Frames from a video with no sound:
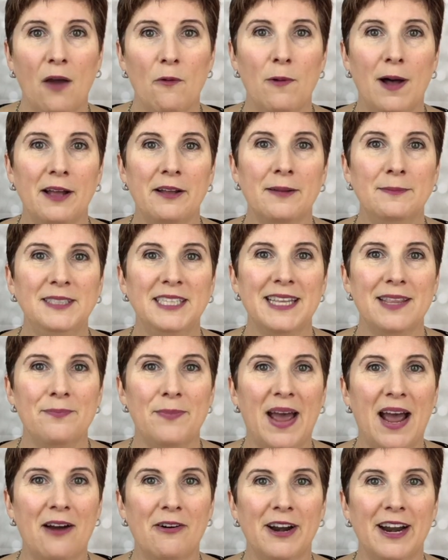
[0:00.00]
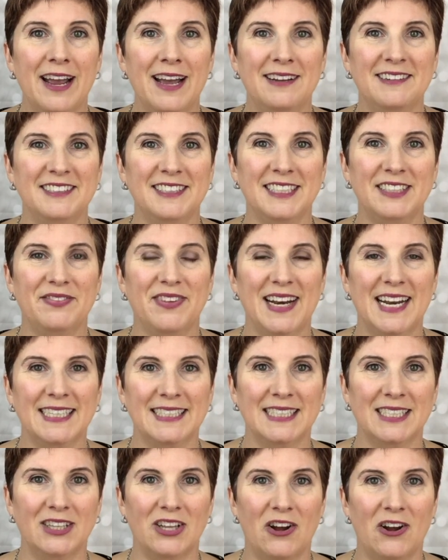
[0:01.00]
Welcome to the Powerhouse,
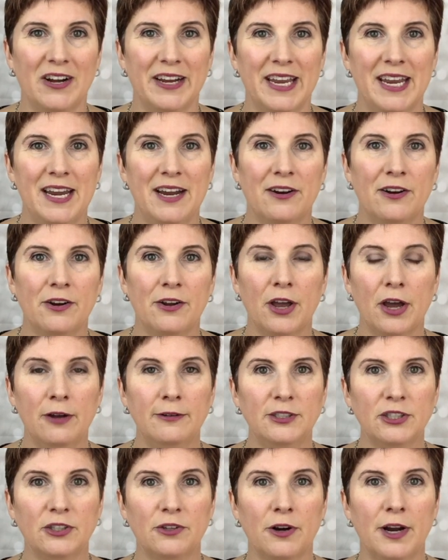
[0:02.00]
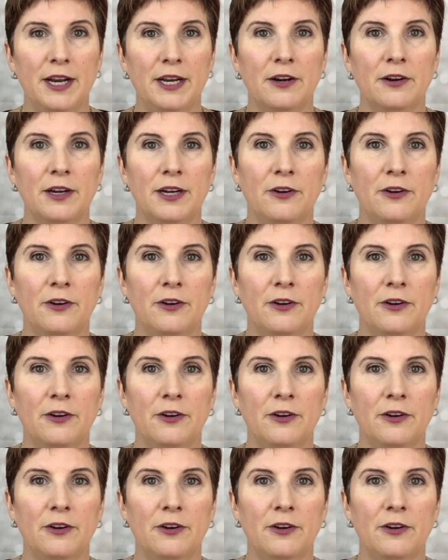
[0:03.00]
Vanessa Long here, coach, trainer,